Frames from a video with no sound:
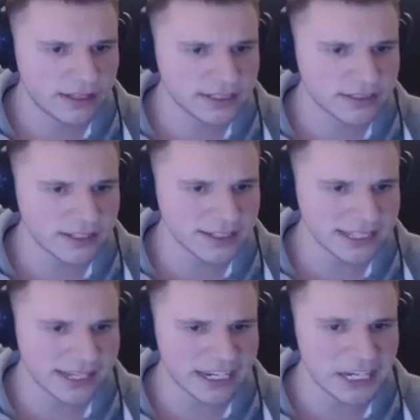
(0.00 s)
This
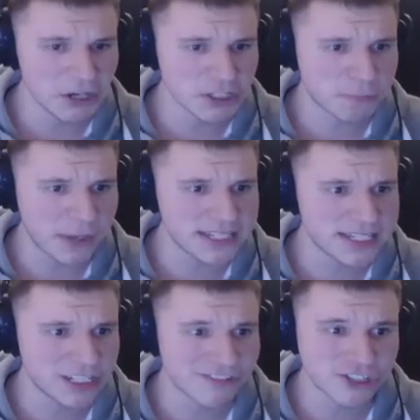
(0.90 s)
looks like a new
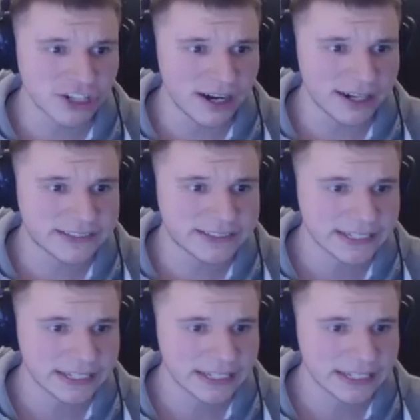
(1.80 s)
species of sharks.